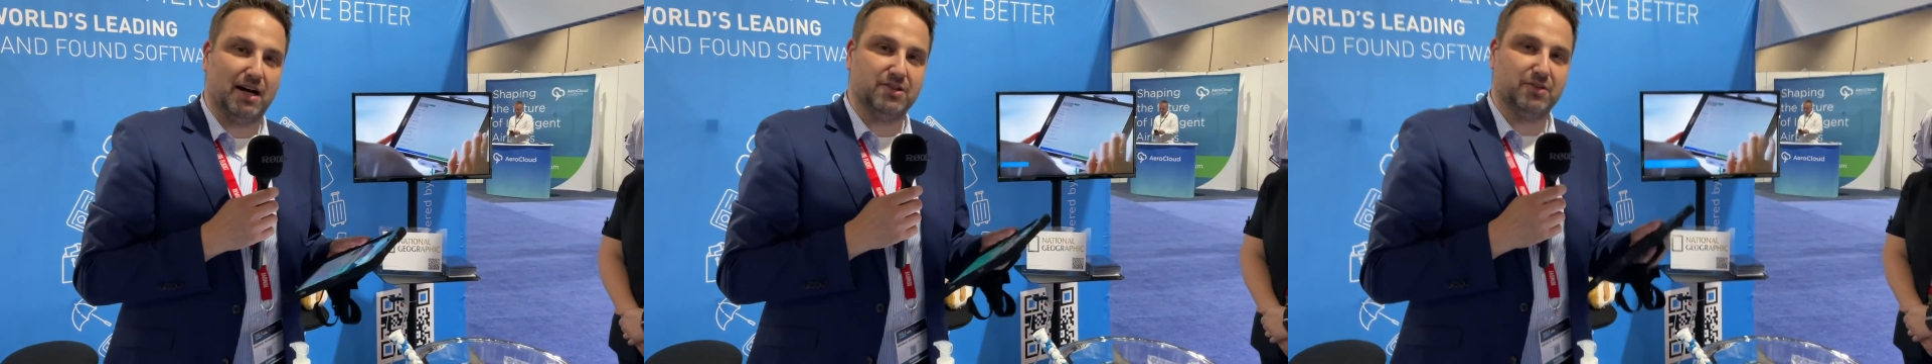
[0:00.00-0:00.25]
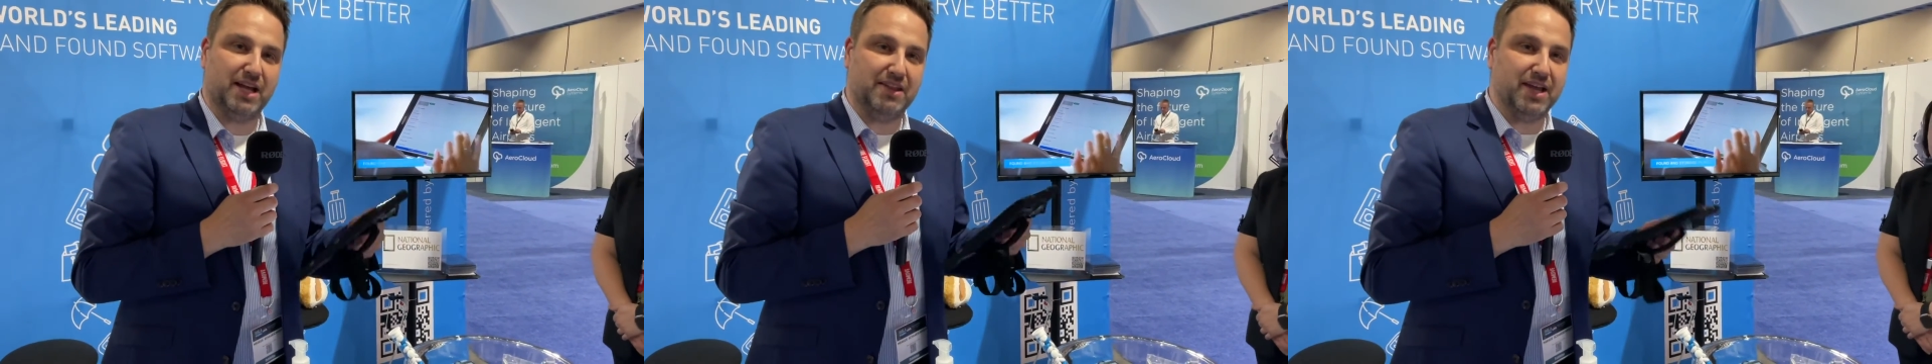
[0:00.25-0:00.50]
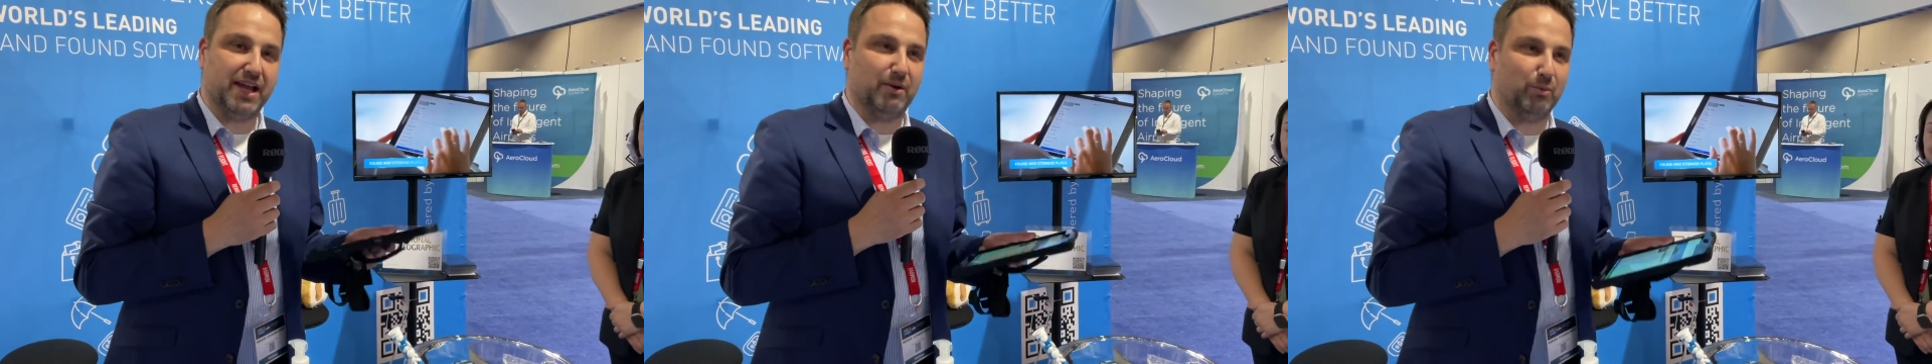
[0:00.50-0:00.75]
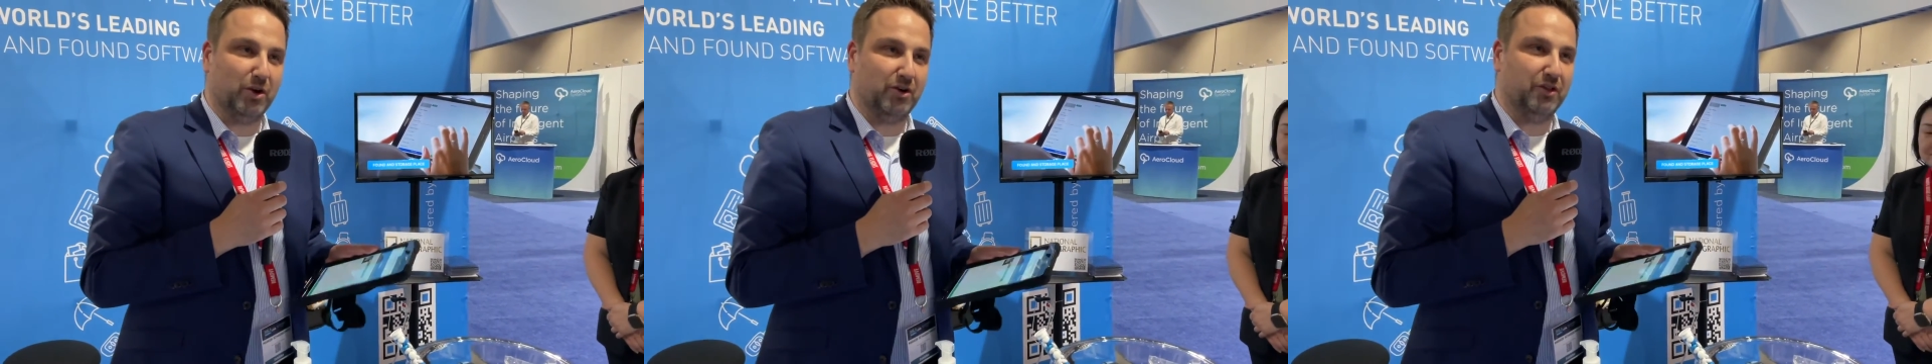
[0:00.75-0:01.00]
So then they
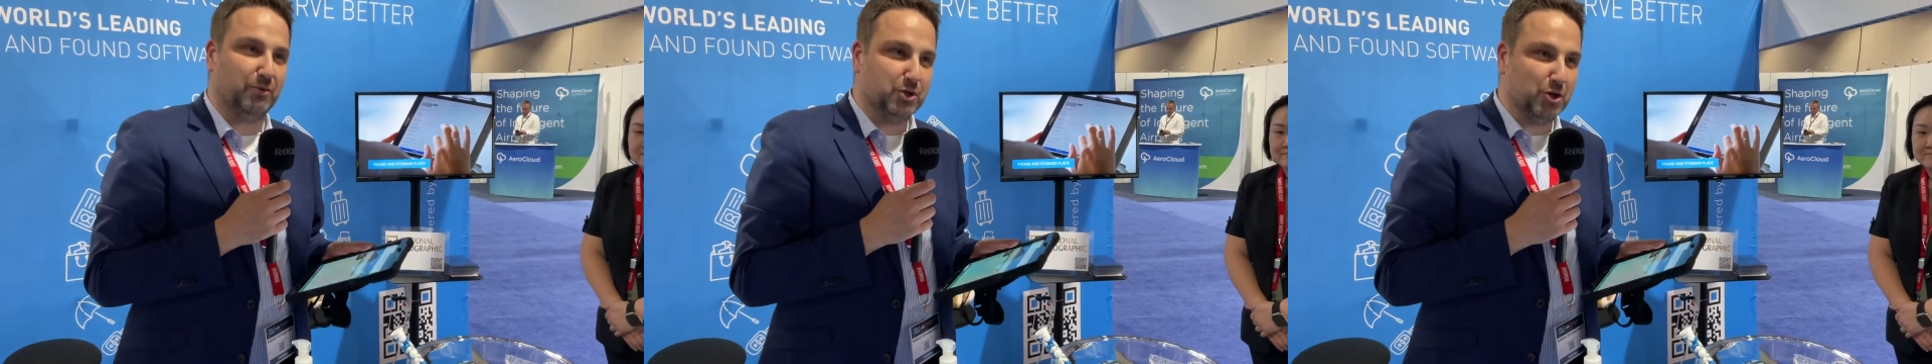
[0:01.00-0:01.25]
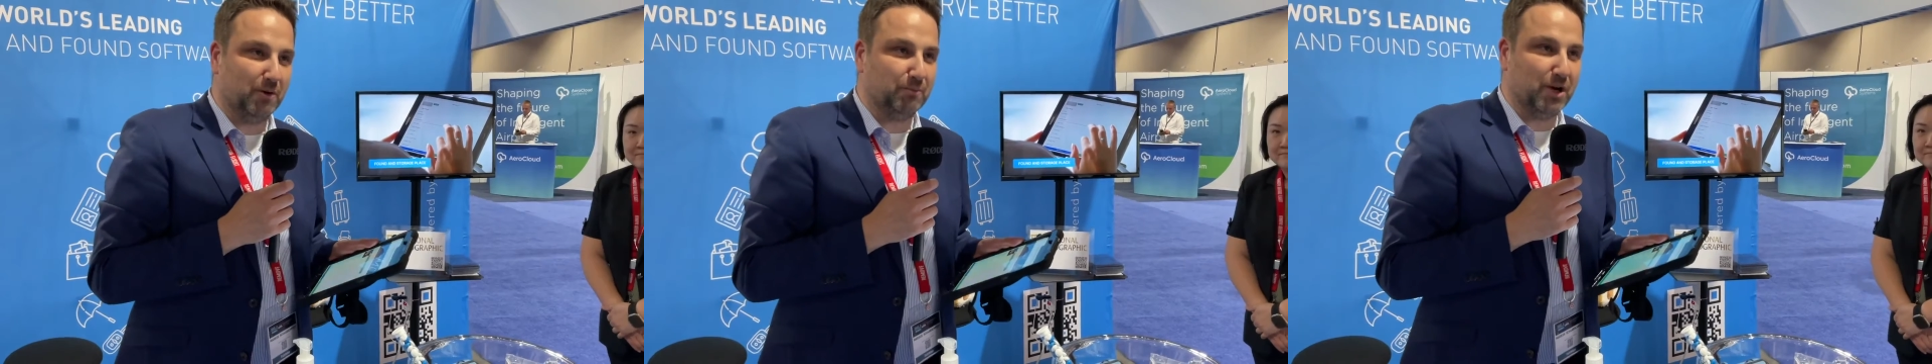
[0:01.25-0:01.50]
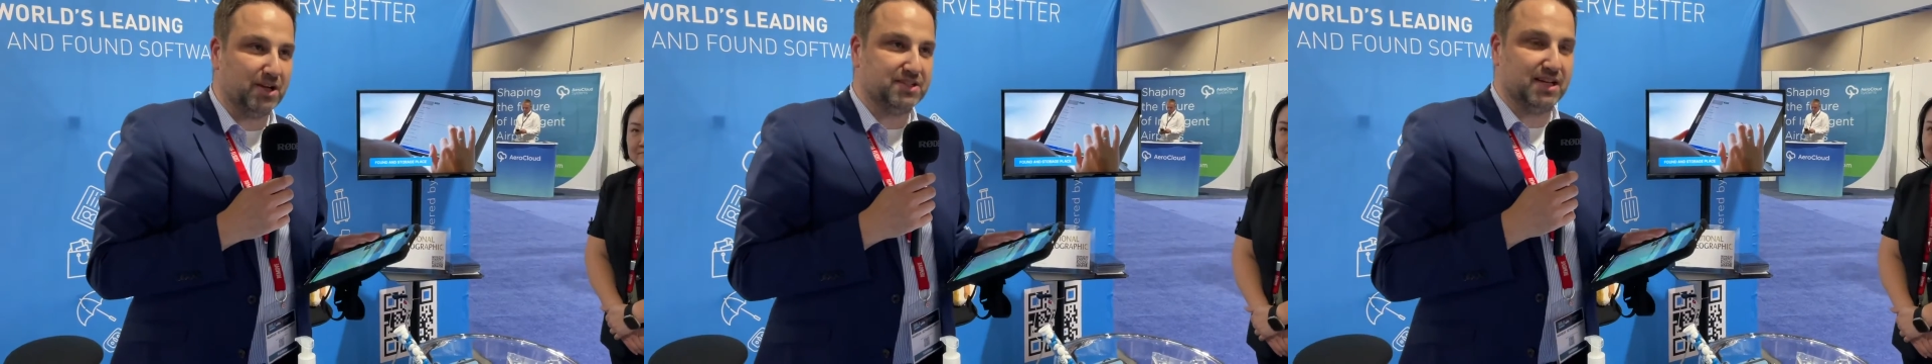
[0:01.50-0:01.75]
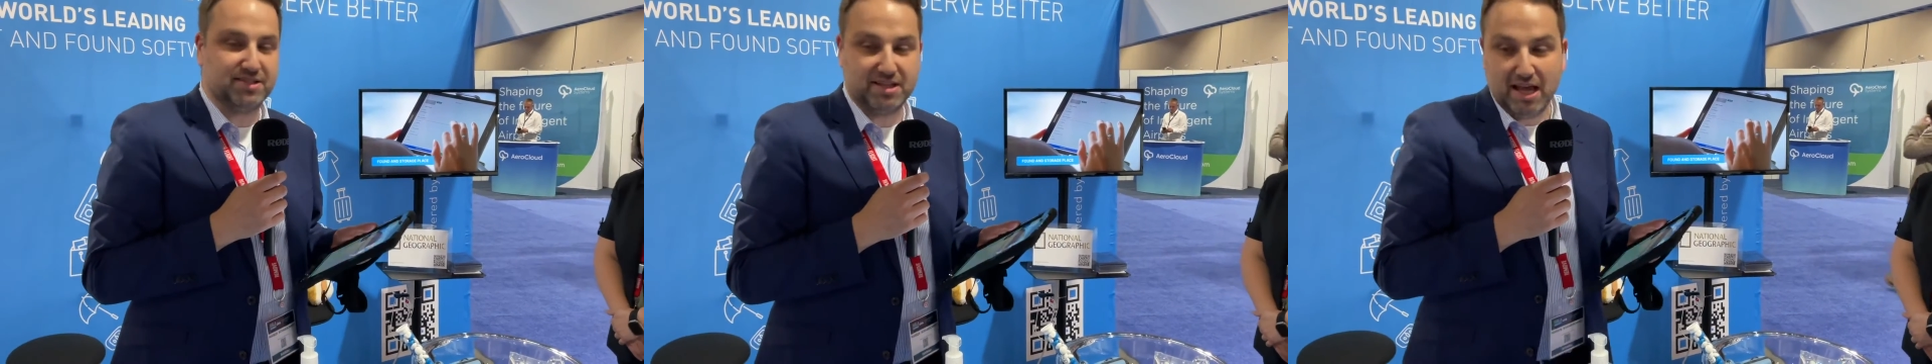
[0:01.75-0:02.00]
can work on the return
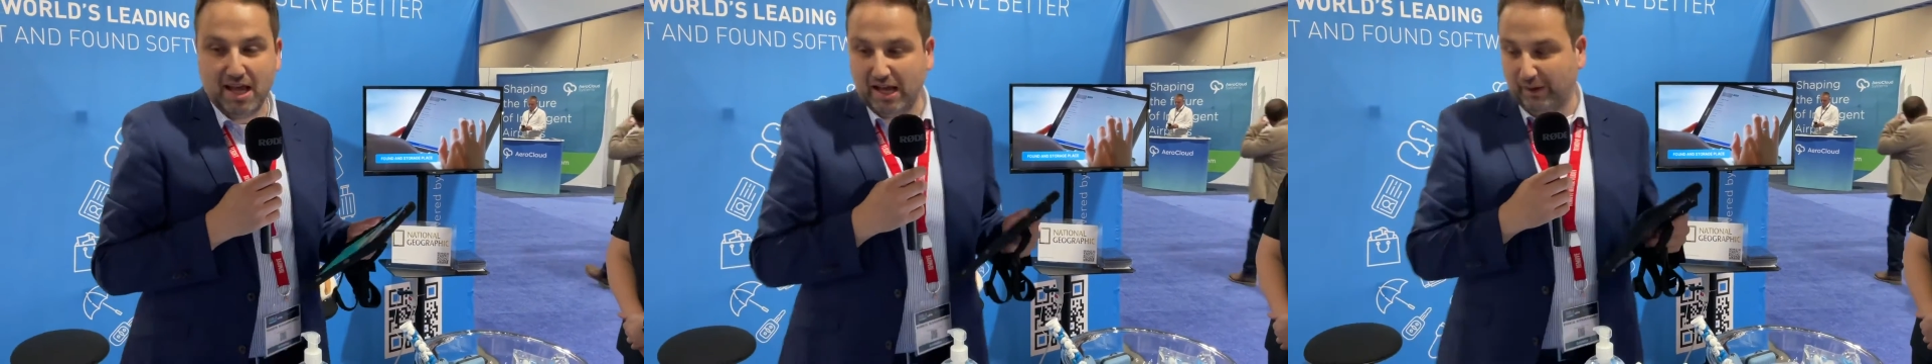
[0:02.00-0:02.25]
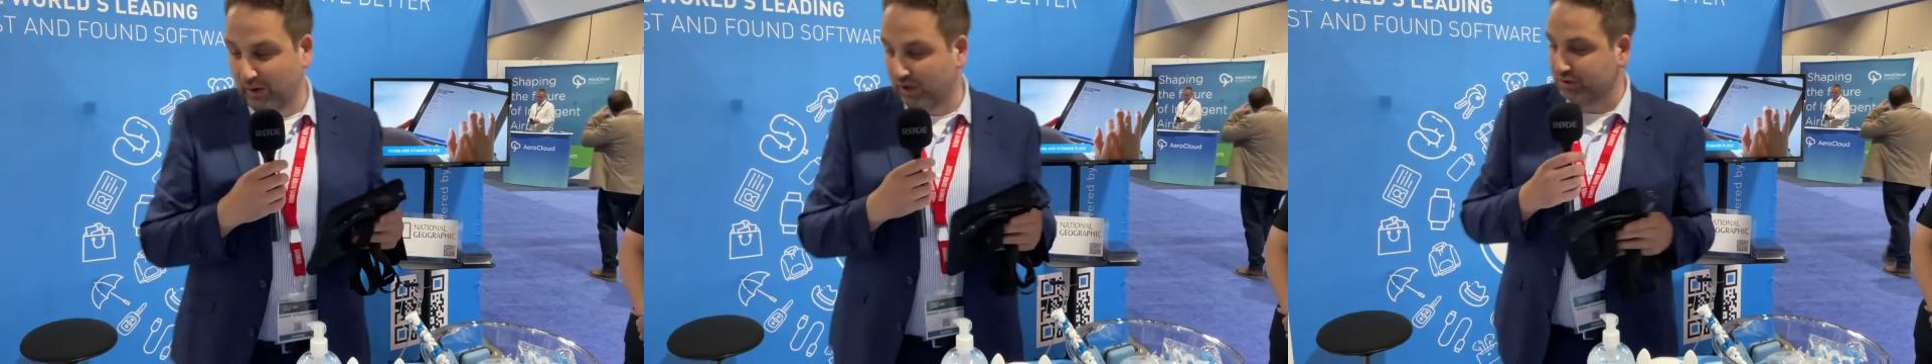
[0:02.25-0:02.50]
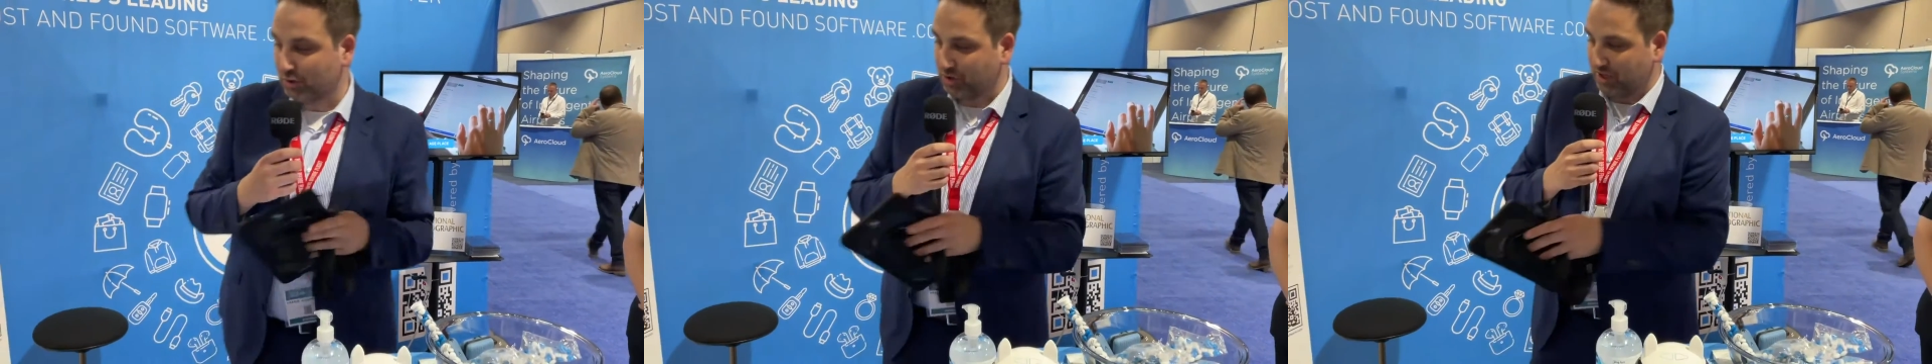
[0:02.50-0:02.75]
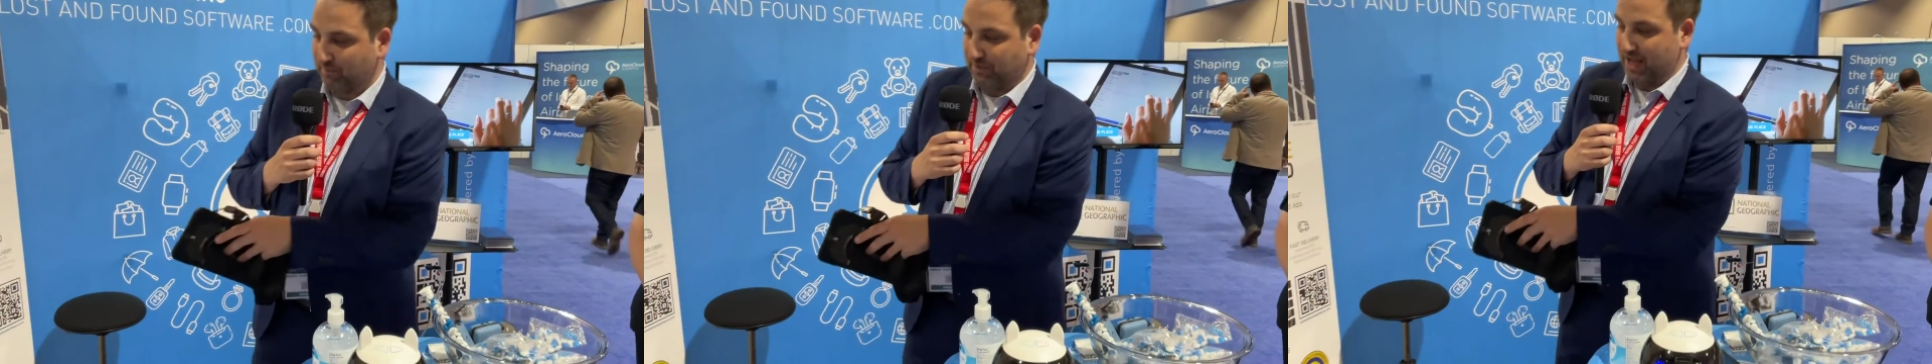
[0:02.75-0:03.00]
process. And we also
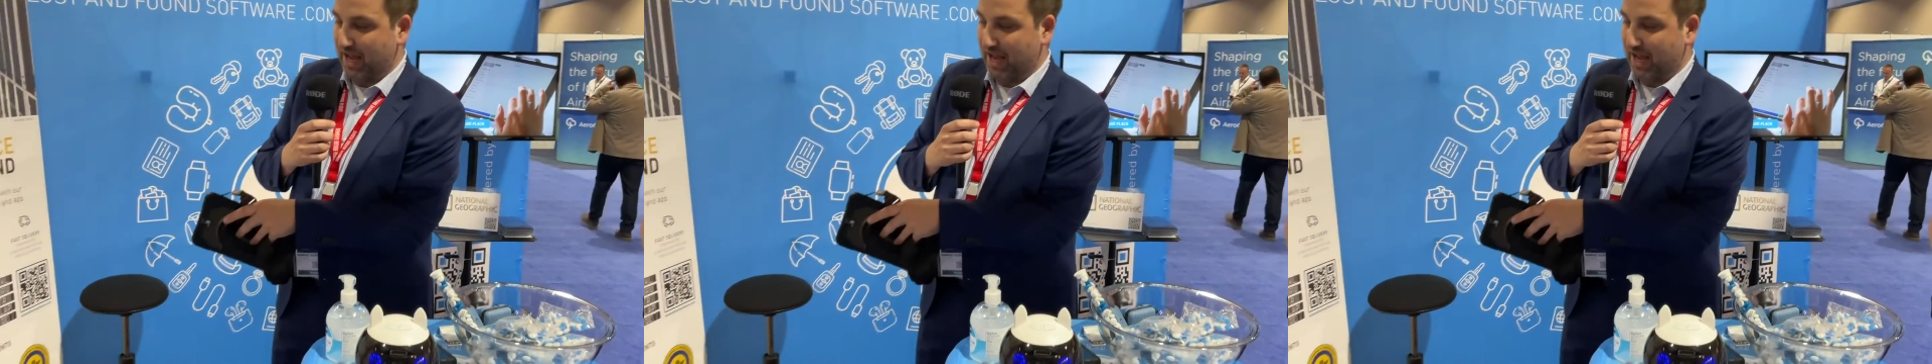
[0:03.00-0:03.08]
ship the